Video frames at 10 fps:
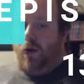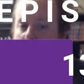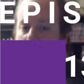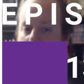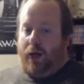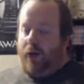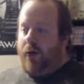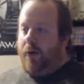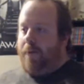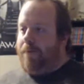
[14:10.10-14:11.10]
Well,
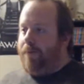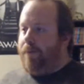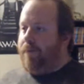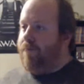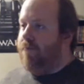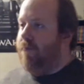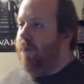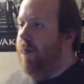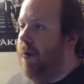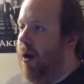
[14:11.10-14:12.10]

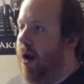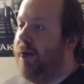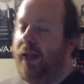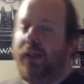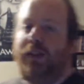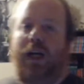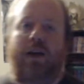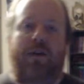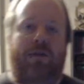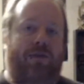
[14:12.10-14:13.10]
everything just kind
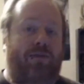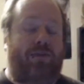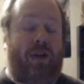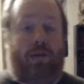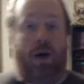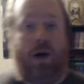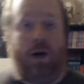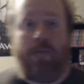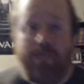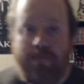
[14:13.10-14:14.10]
of fell apart